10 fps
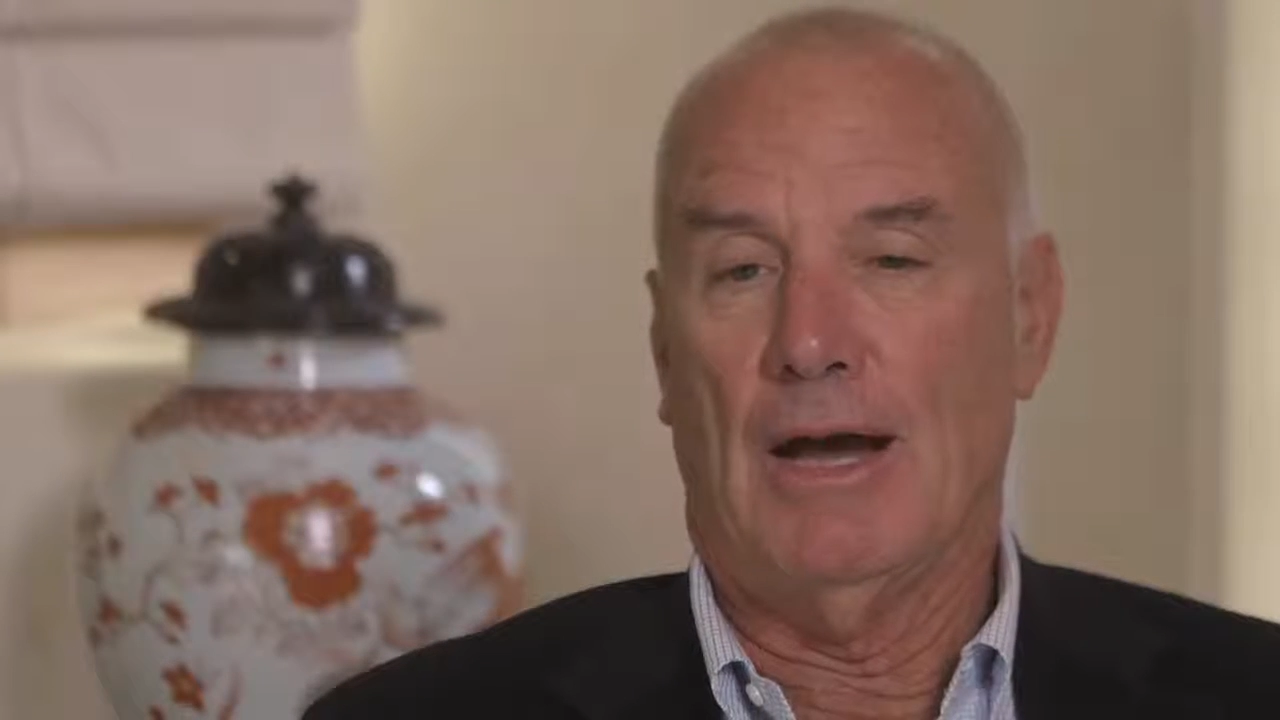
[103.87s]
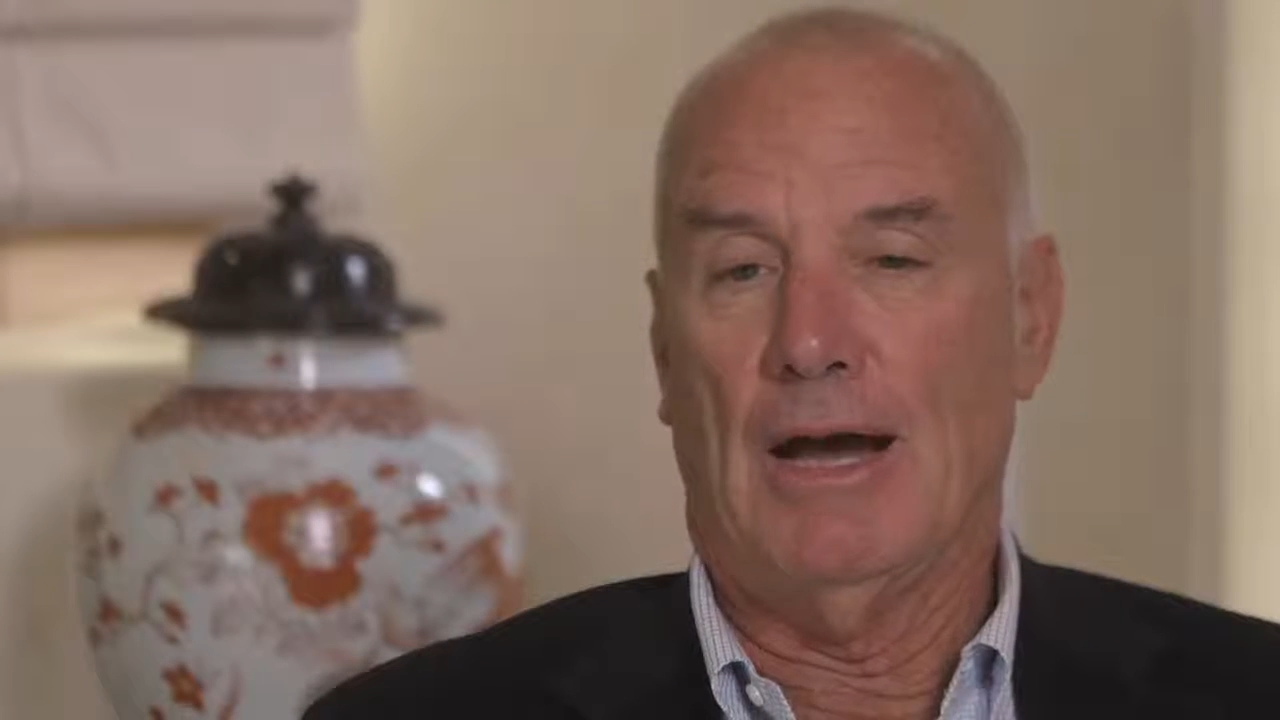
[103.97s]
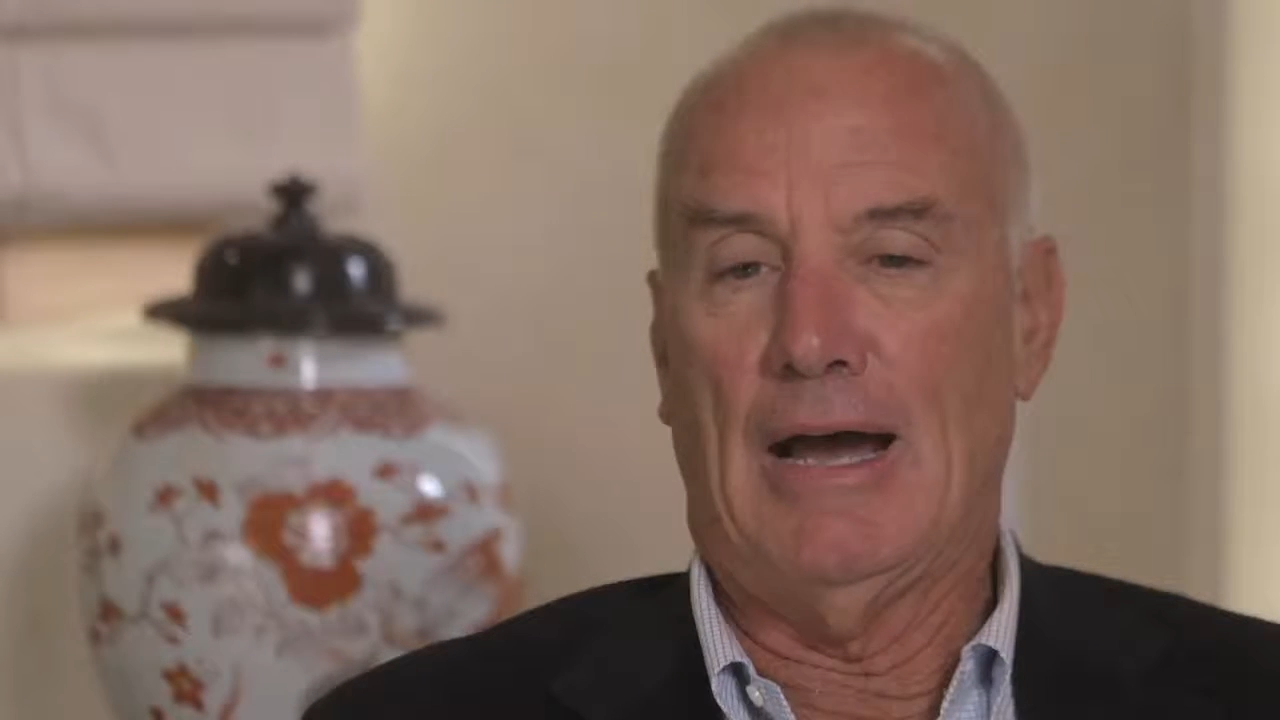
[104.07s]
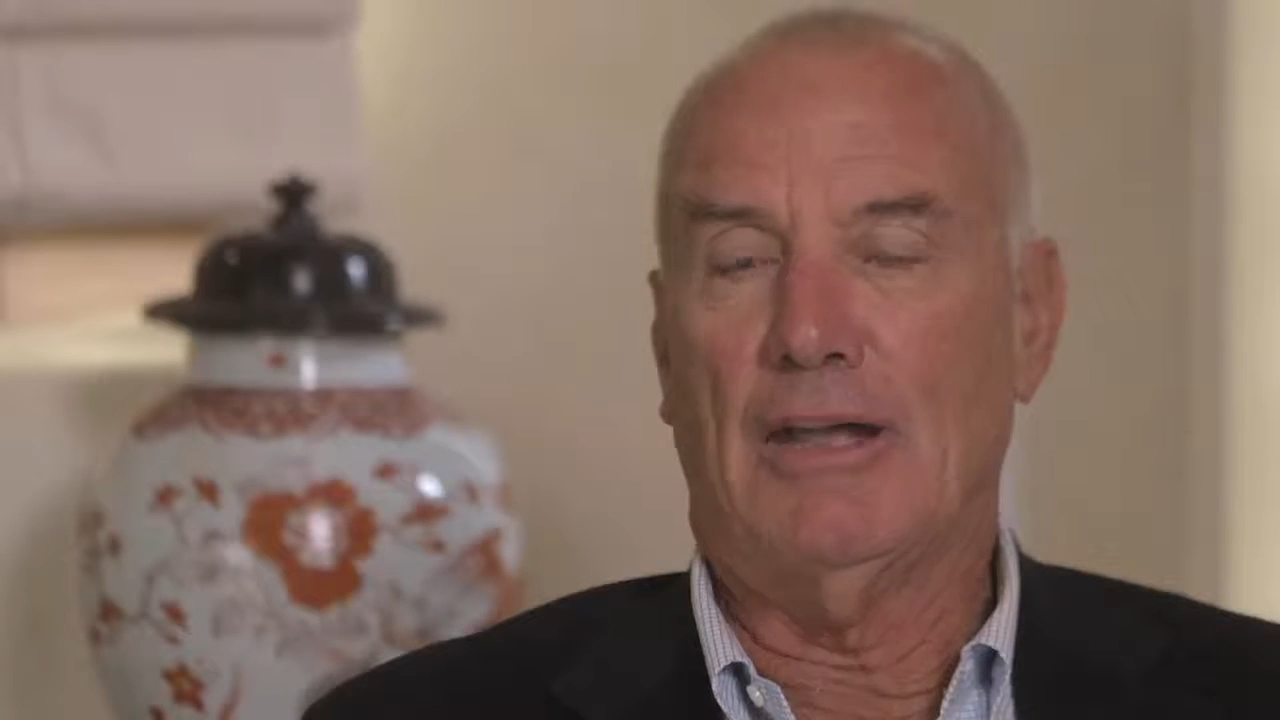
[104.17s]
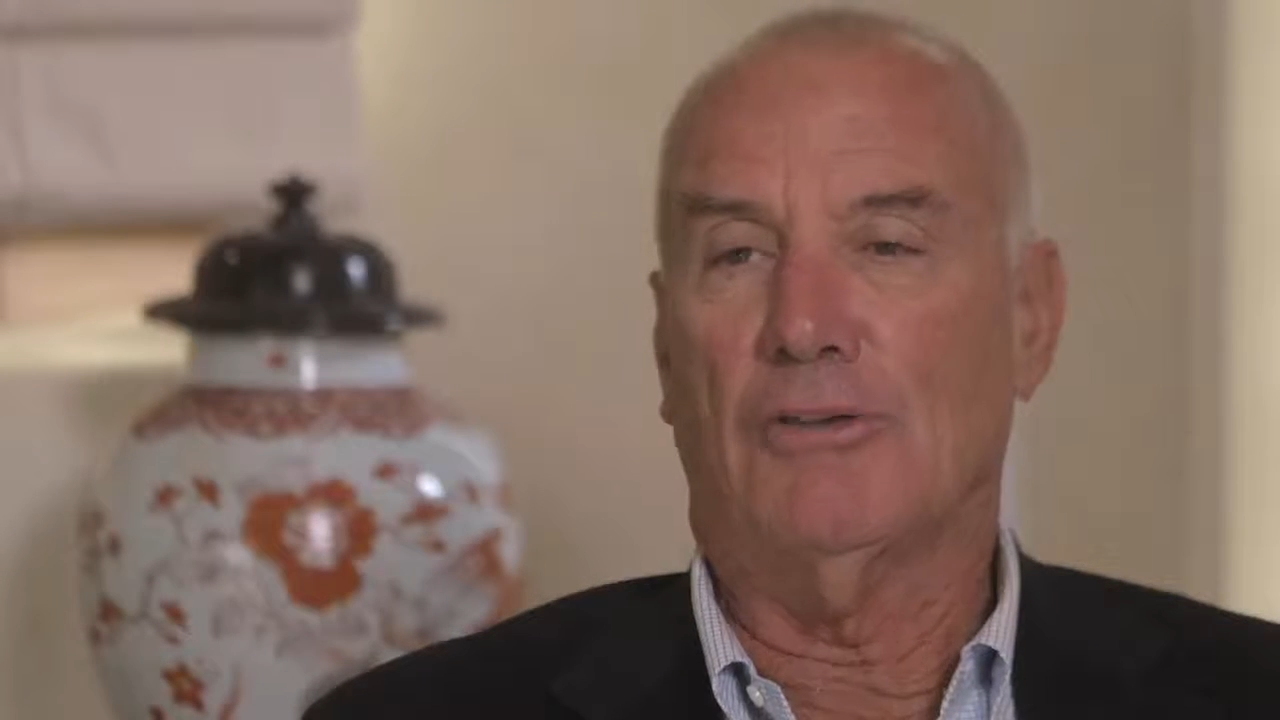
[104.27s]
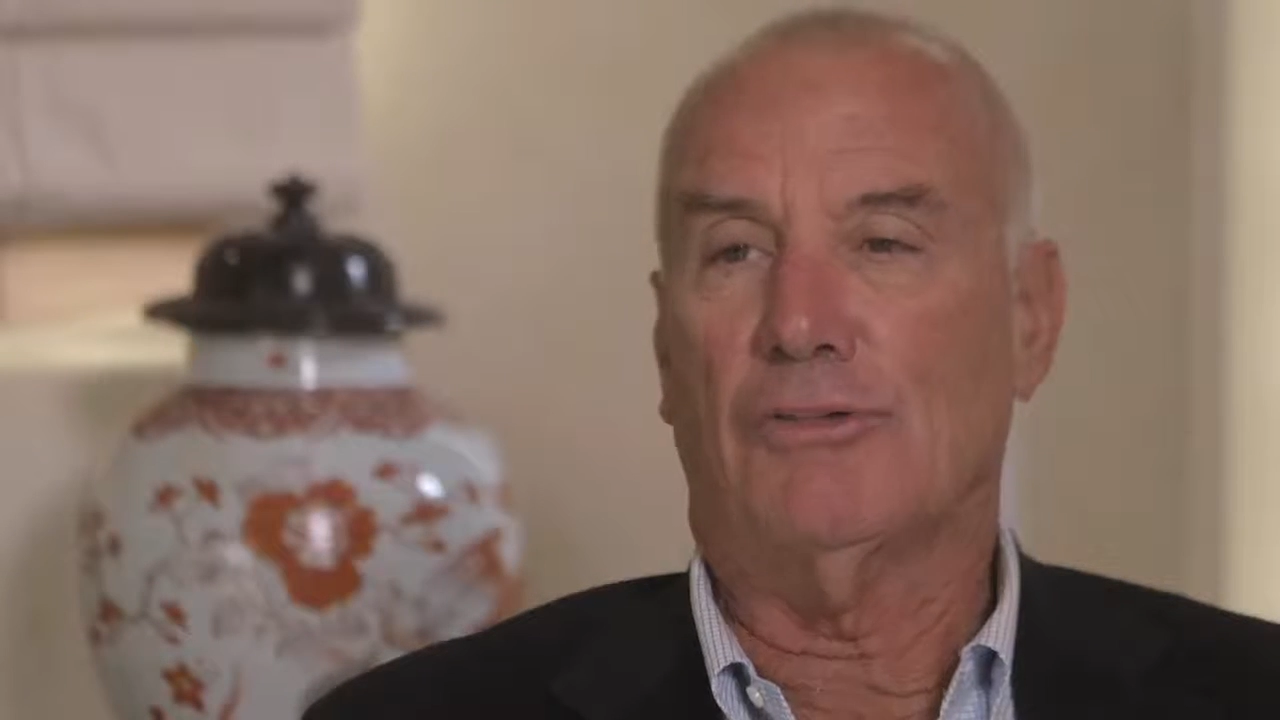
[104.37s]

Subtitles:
I